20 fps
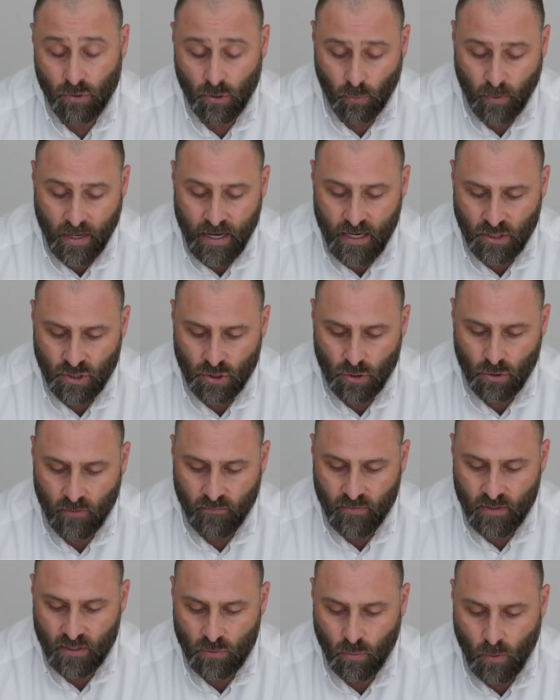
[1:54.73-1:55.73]
the reissue
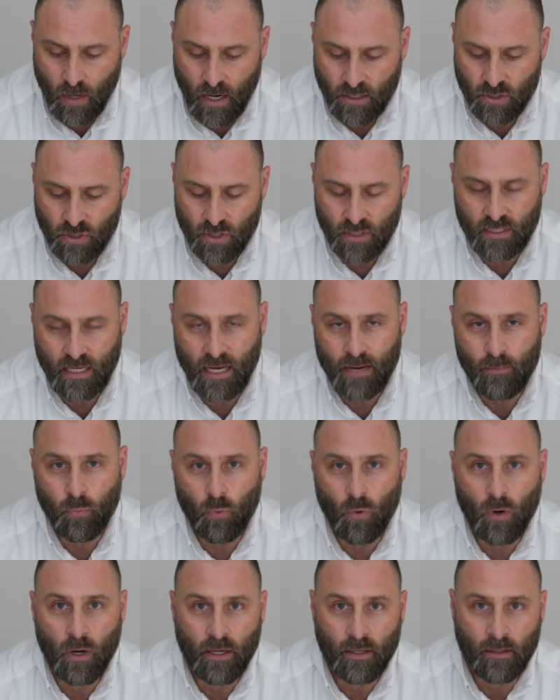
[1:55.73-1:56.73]
of this watch, the Type
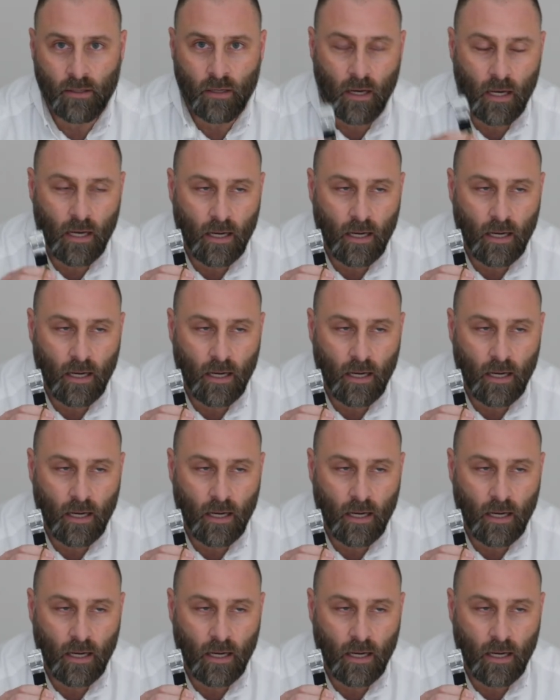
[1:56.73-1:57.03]
1